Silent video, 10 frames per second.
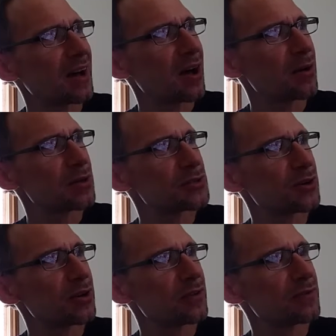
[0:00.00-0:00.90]
I always
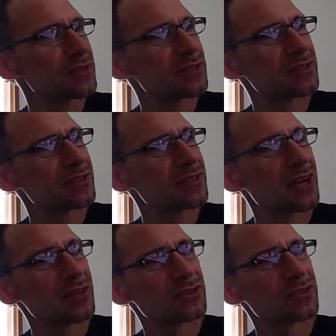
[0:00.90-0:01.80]
heard if it
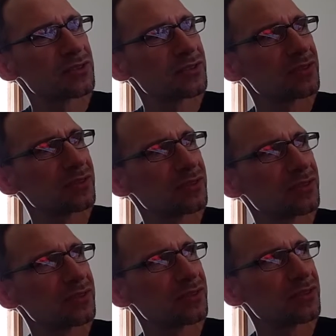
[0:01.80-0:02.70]
sounds
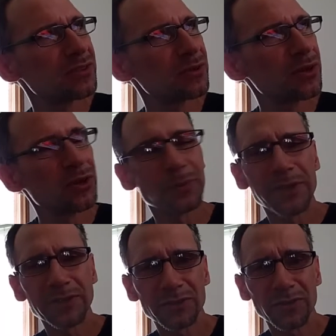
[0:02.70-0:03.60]
too good to be
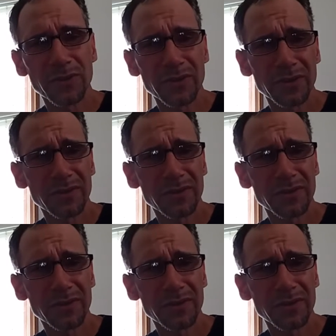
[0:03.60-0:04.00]
true,